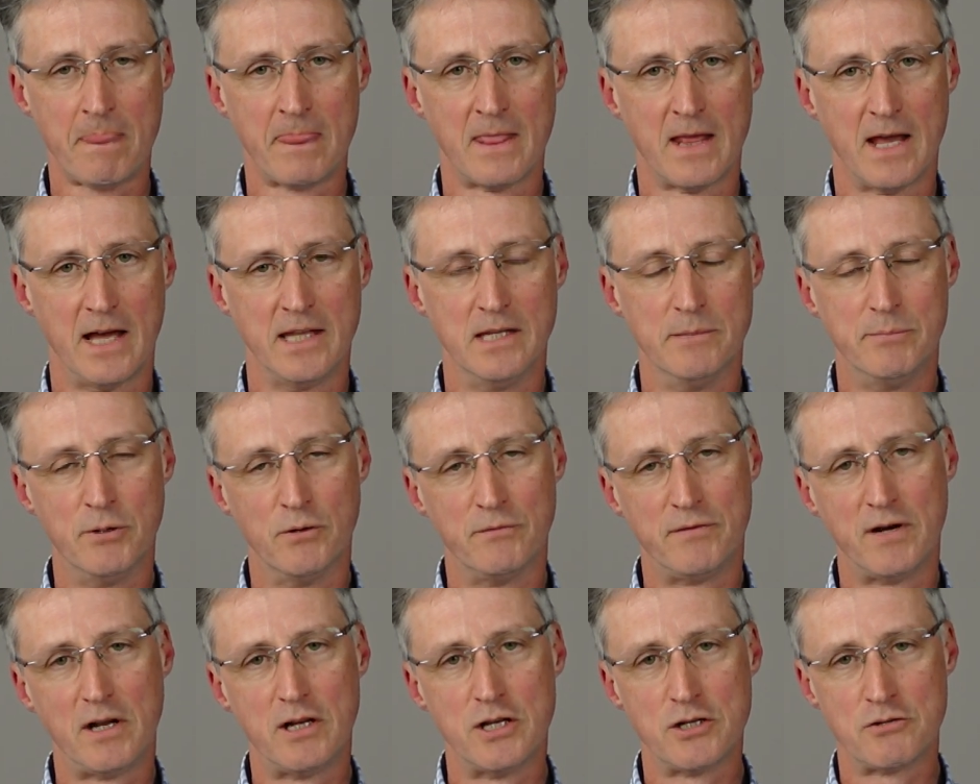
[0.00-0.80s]
And the
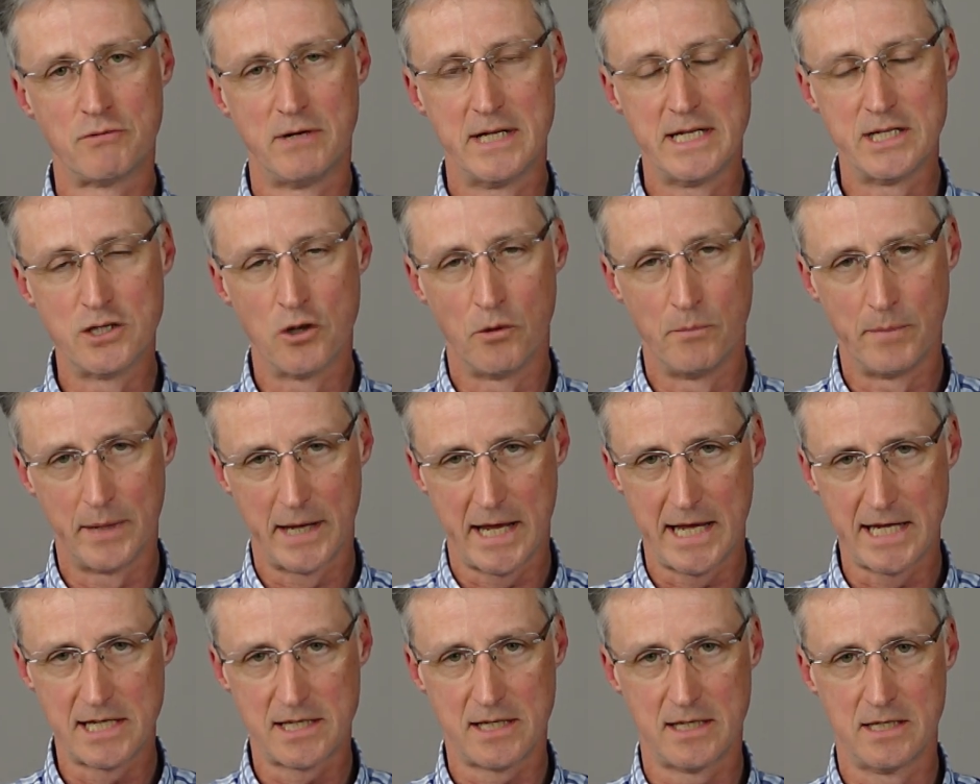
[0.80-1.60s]
portfolio is really
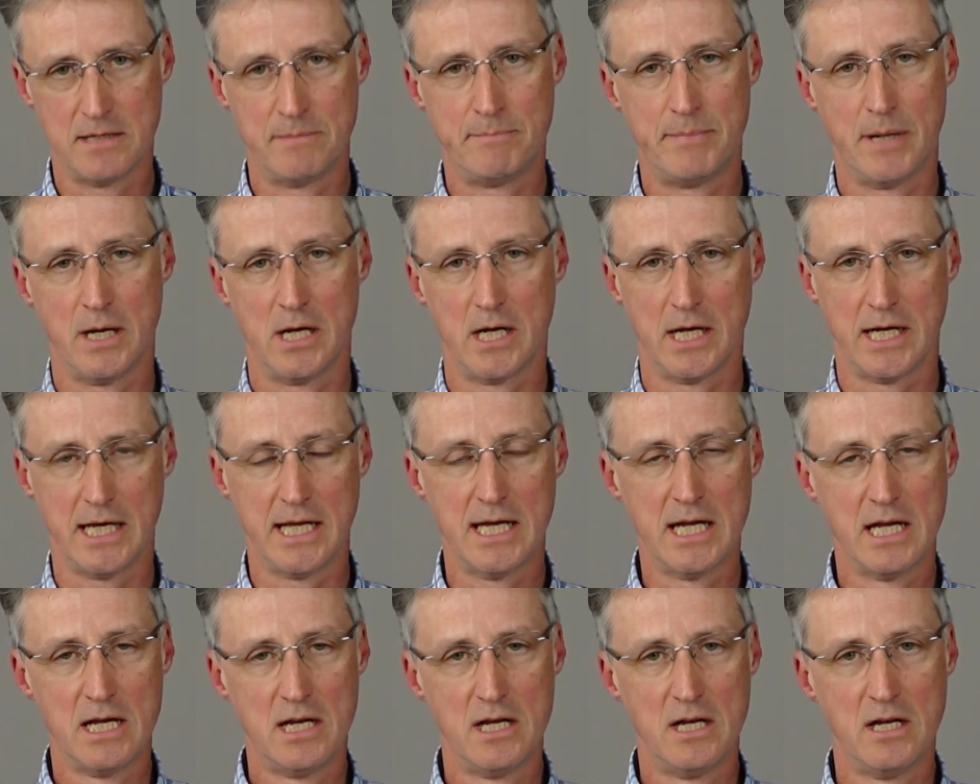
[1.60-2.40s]
dominated by
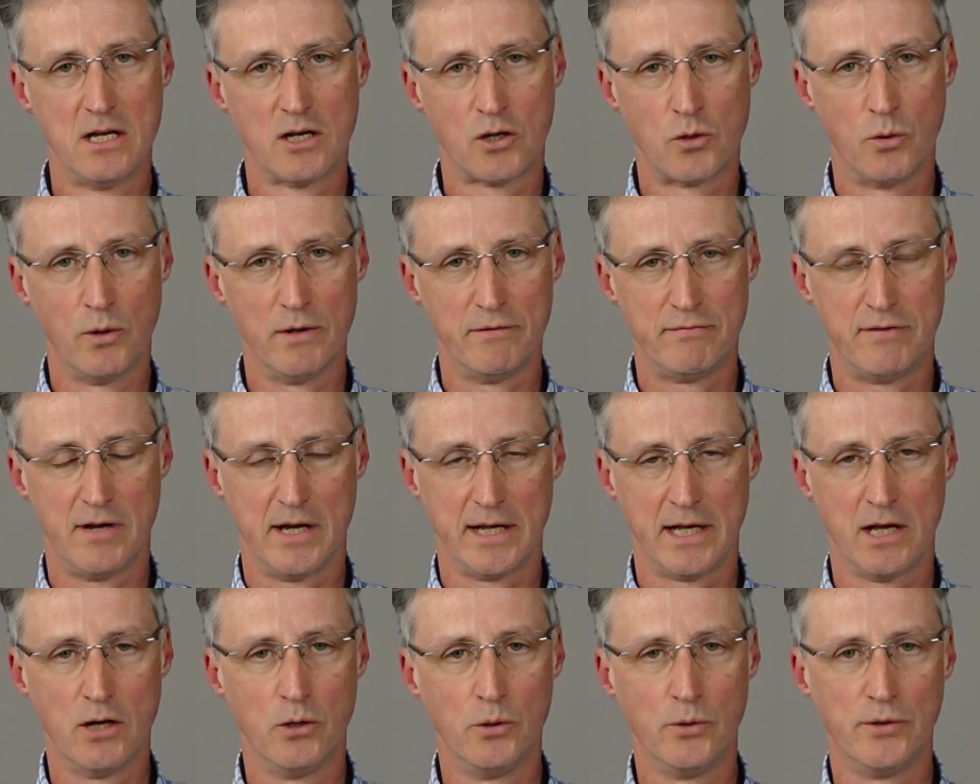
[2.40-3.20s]
qualifying
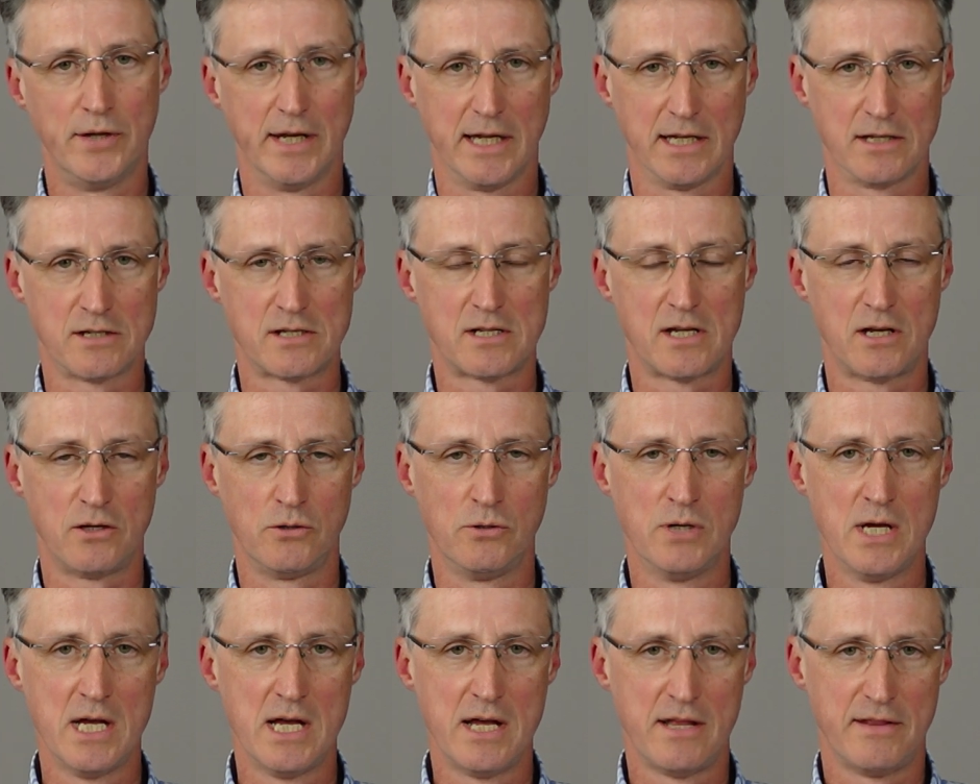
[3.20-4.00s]
holdings. So
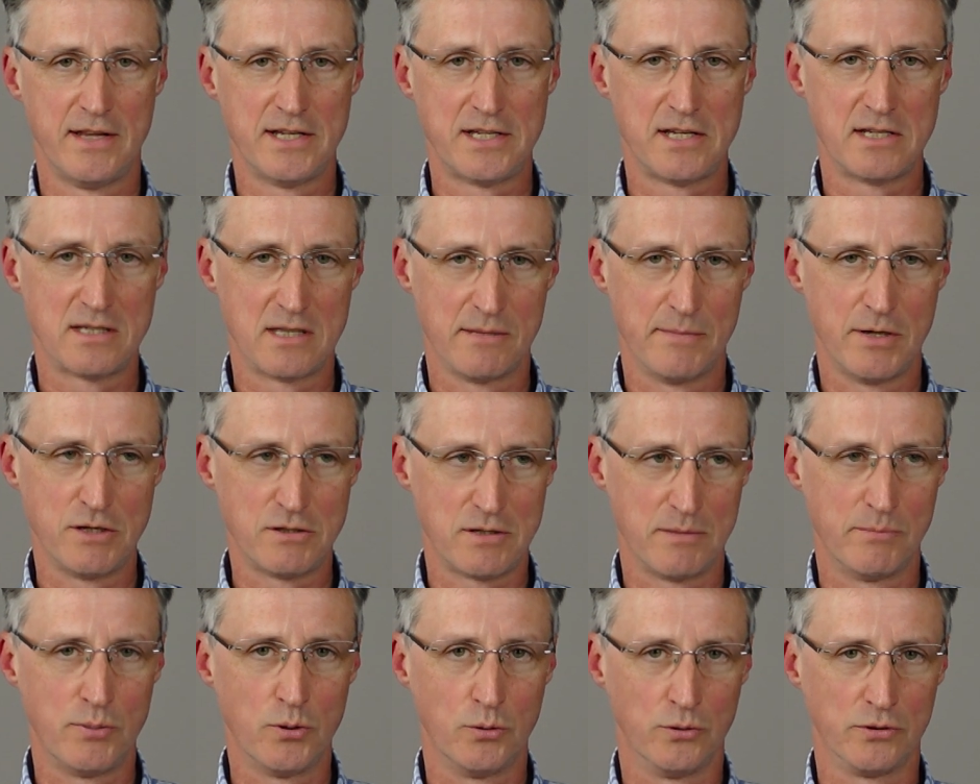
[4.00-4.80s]
this is the most
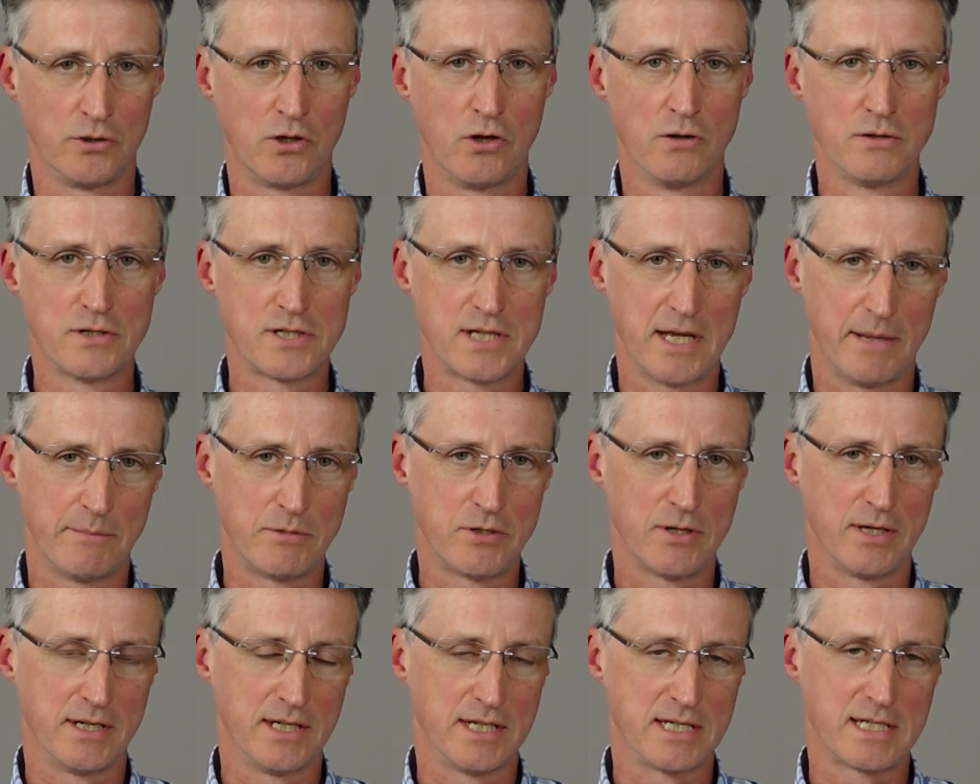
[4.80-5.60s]
important concept to
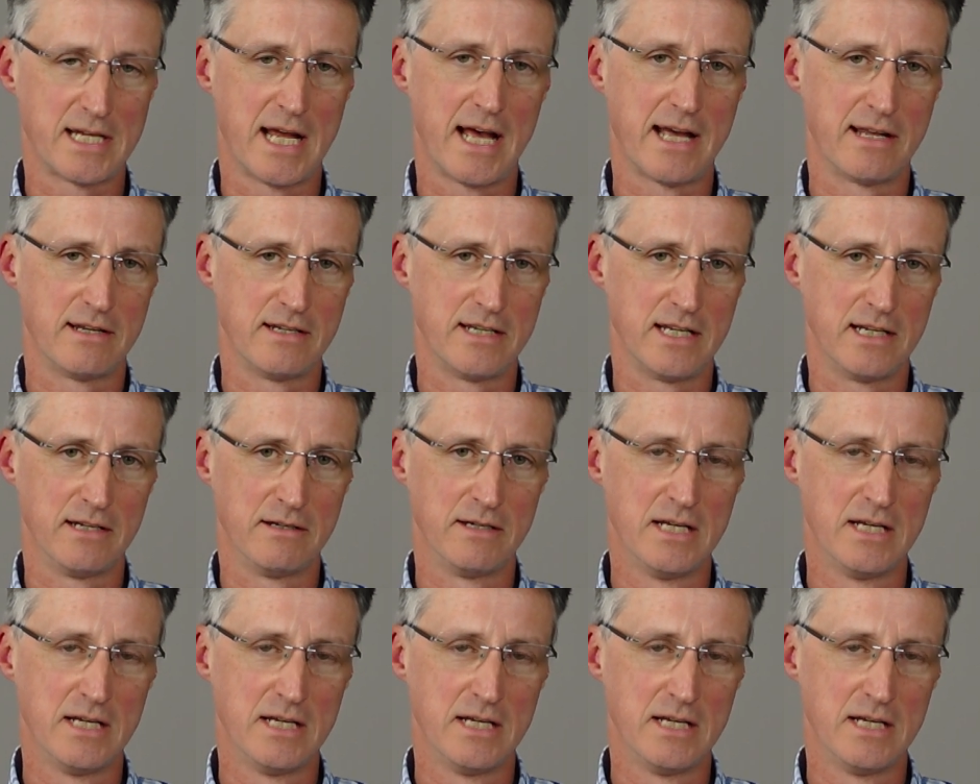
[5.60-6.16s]
understand in